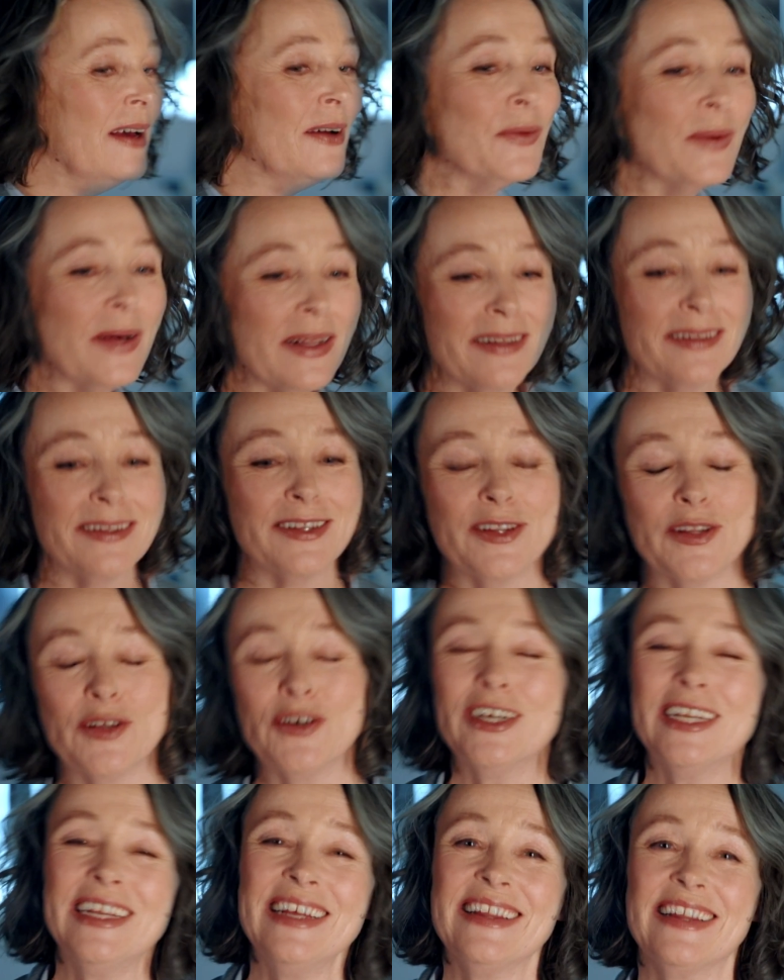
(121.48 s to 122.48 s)
Well,
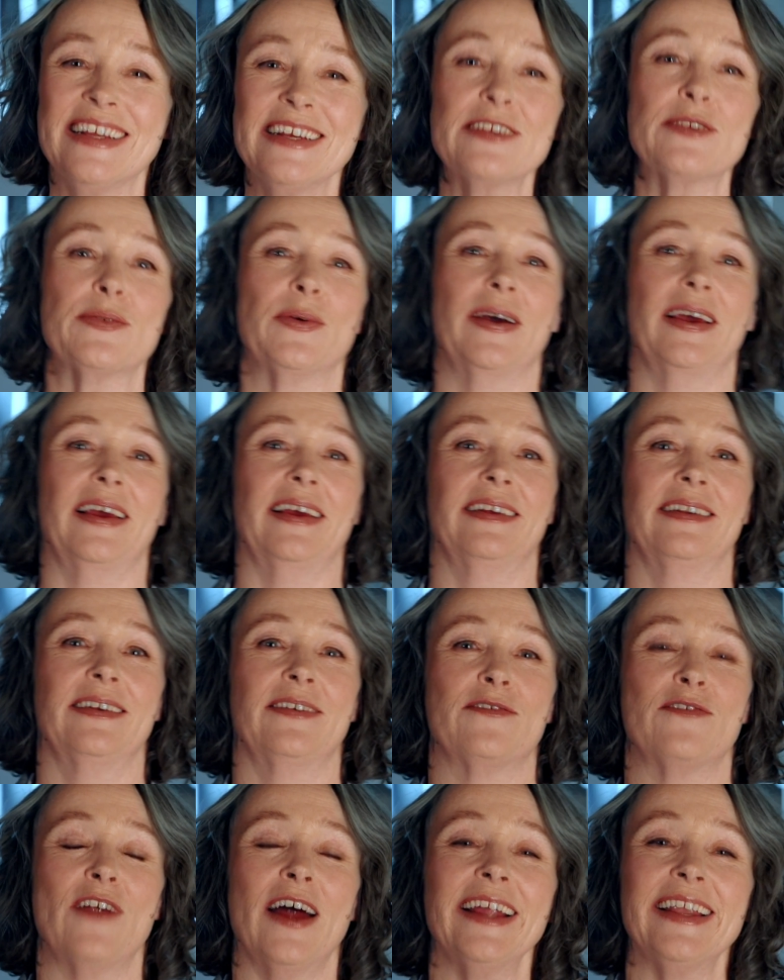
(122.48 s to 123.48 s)
look at it this way.
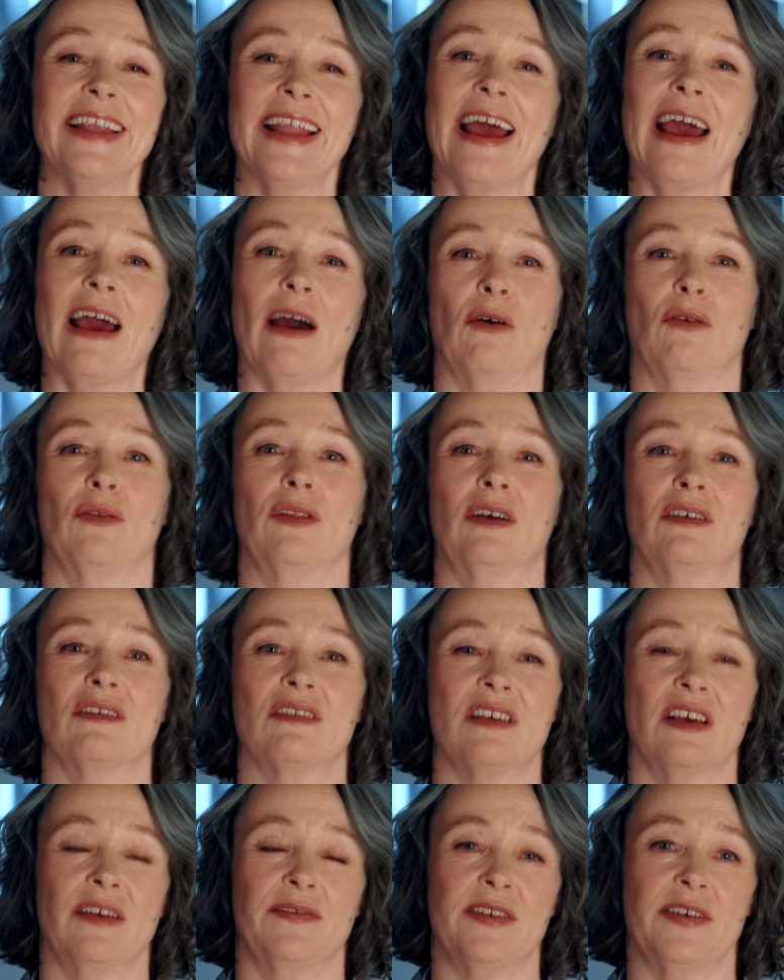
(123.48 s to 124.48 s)
Right now, the
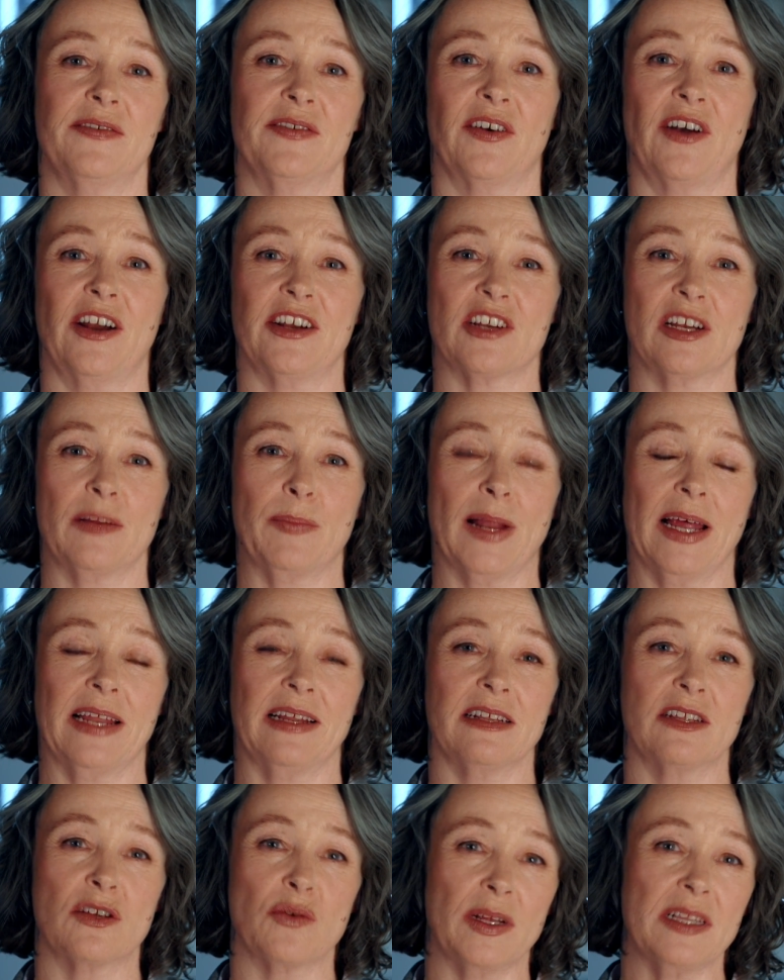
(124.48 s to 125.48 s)
Conservatives are actually
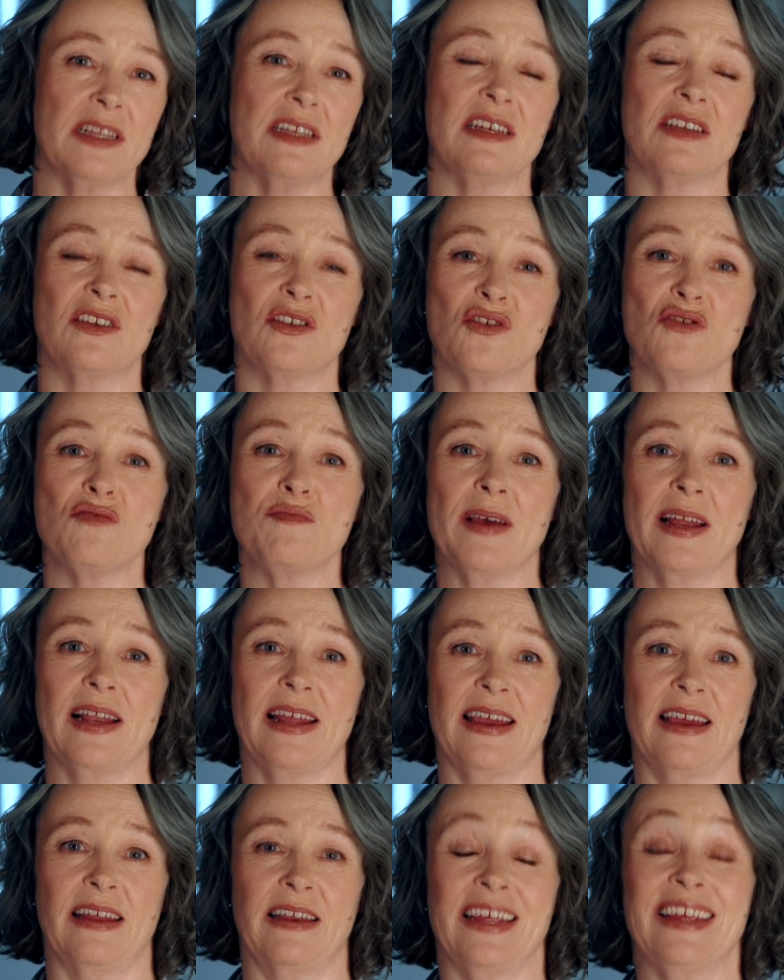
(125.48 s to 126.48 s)
planning £22
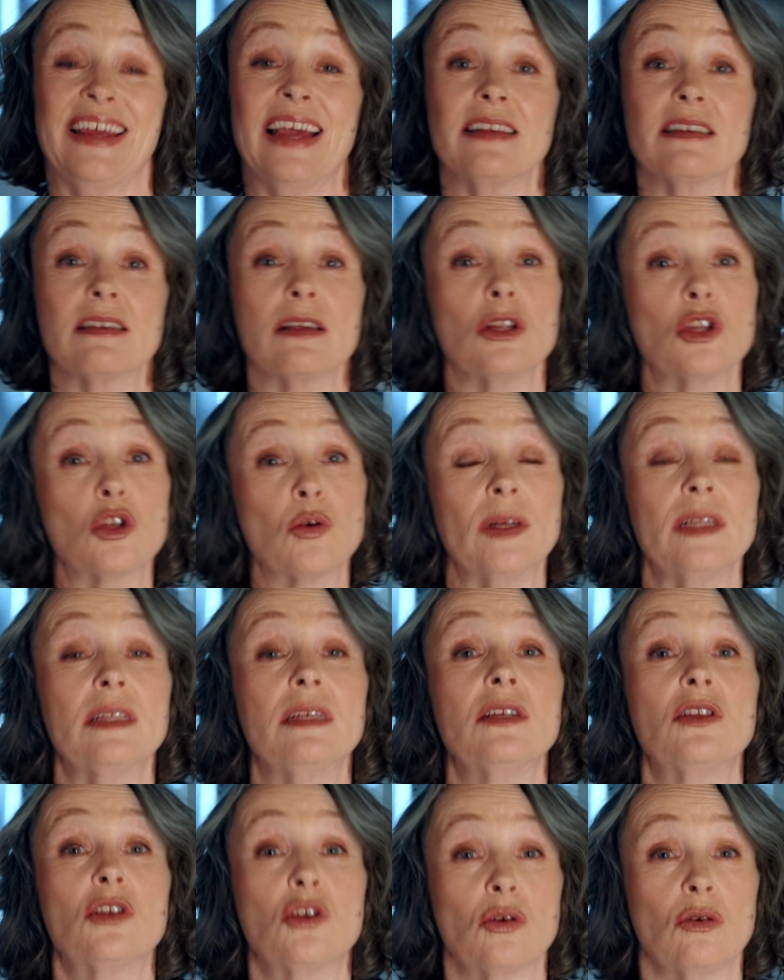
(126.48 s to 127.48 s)
billion. Yes,
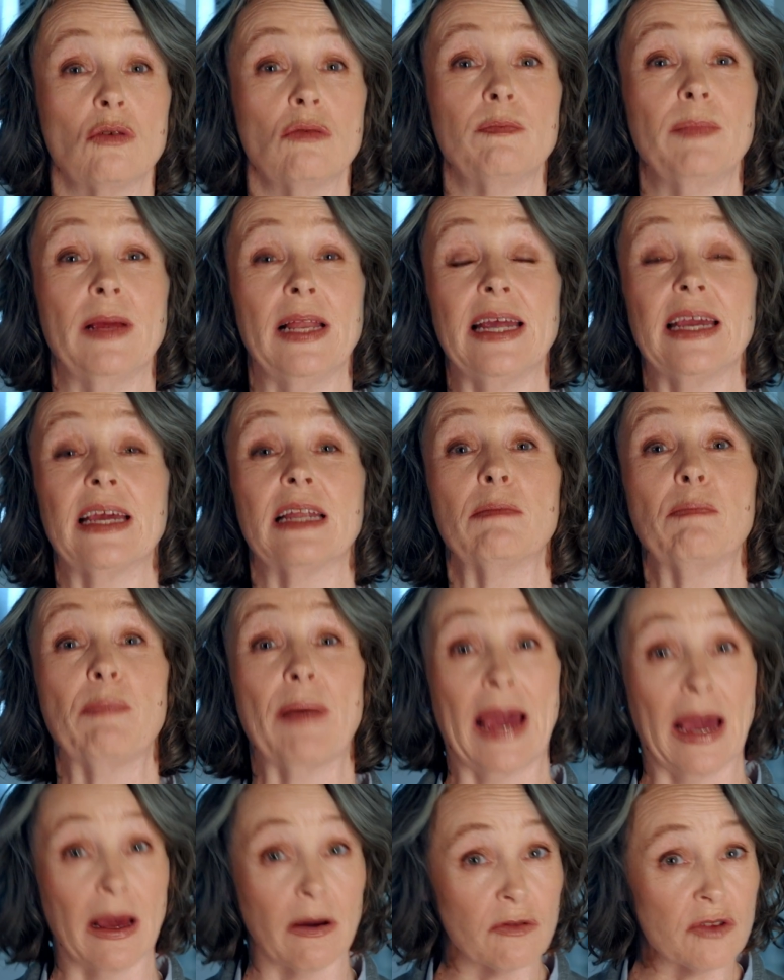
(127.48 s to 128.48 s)
£22 billion
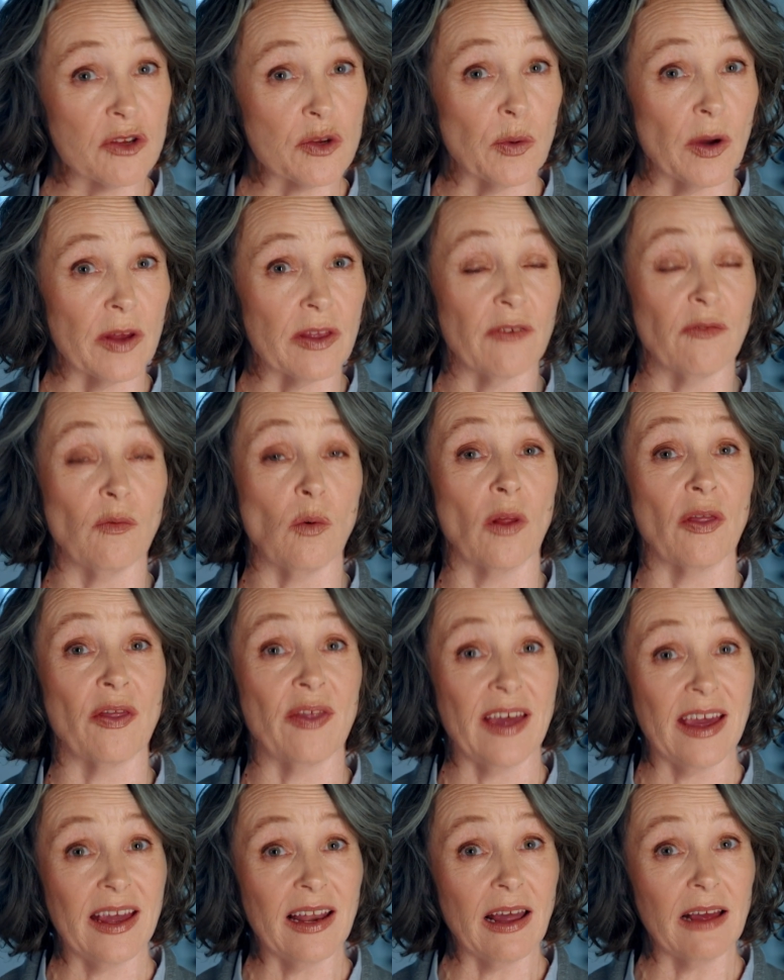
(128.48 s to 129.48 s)
worth of what
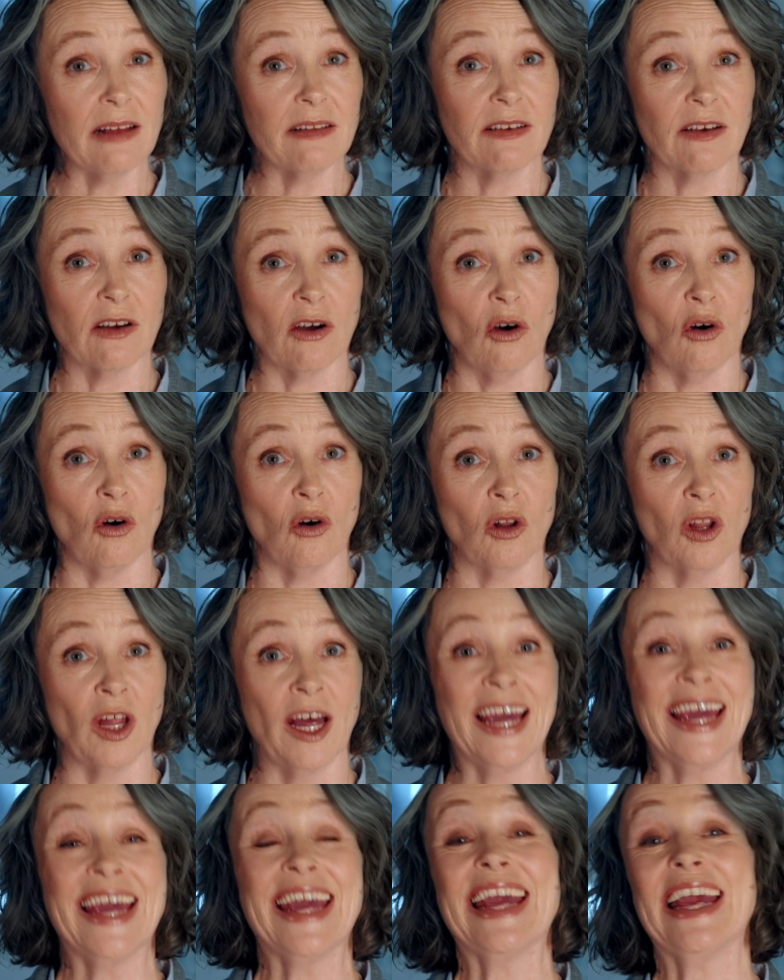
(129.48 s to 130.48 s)
they like to call
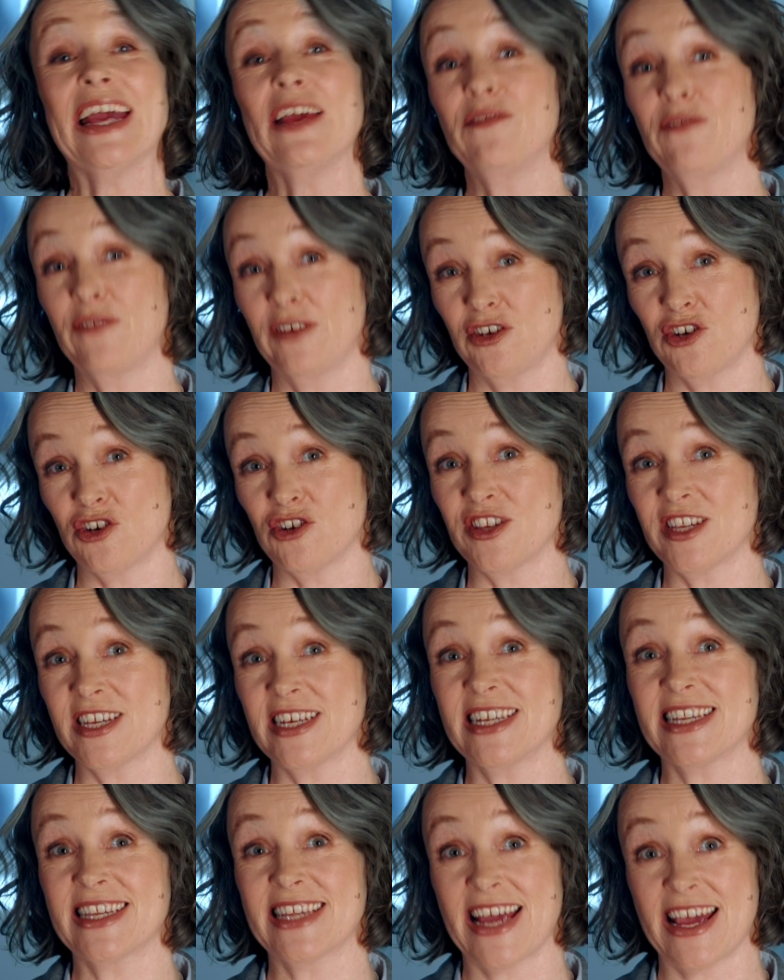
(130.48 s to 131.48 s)
efficiency
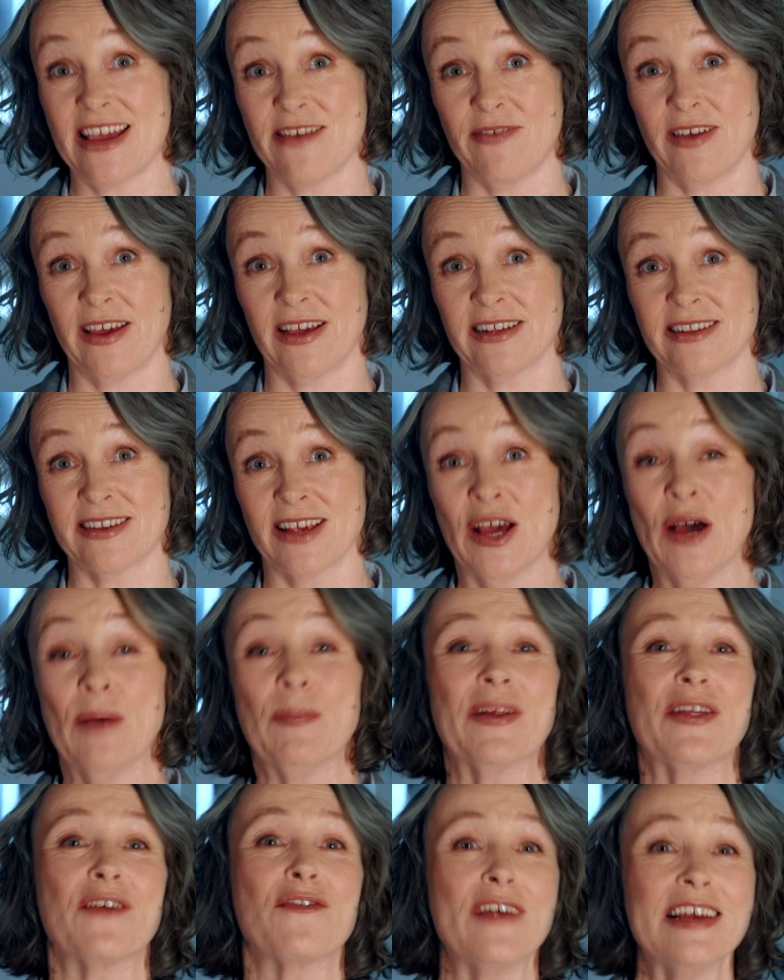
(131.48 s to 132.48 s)
savings.
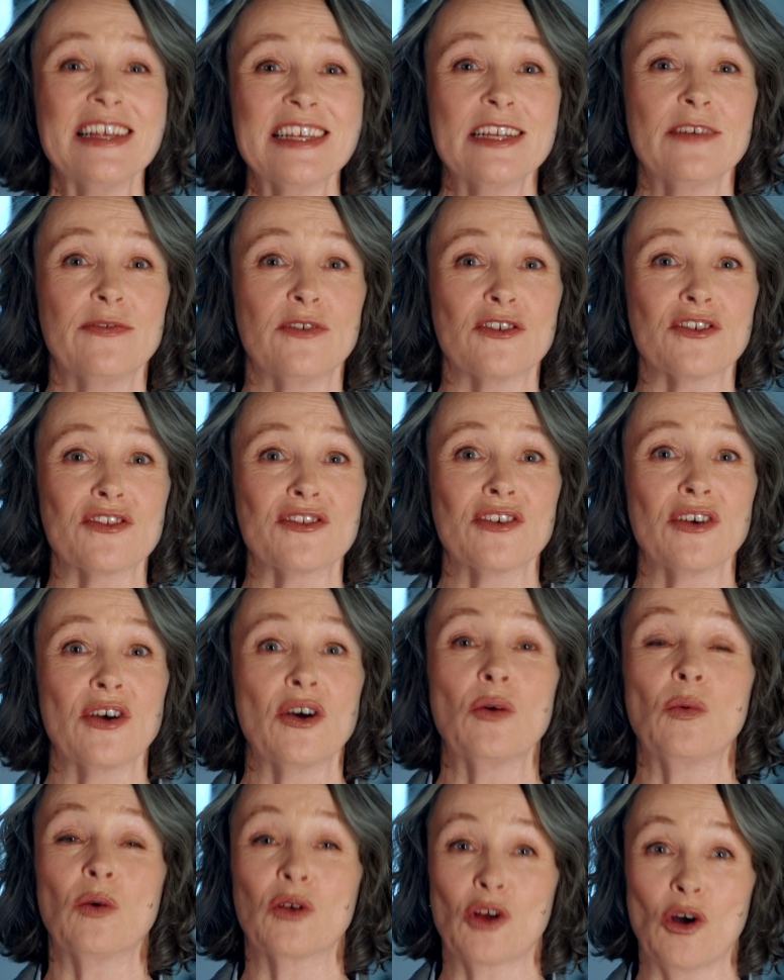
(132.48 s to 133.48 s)
But the rest of us
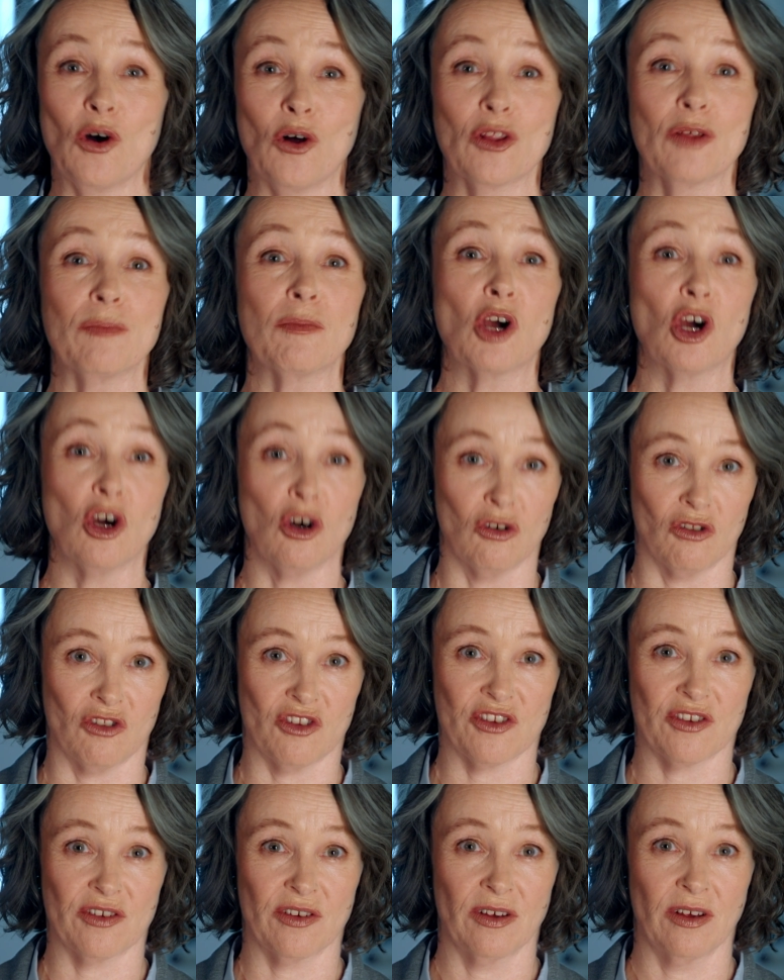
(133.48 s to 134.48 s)
would call them
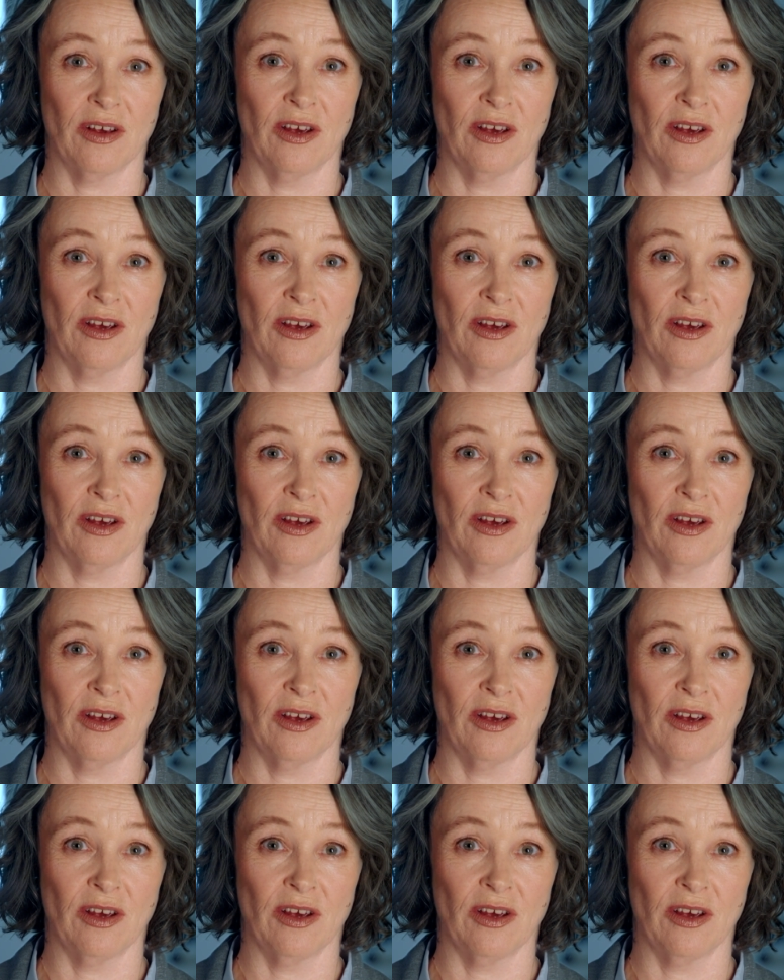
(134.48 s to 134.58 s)
cuts.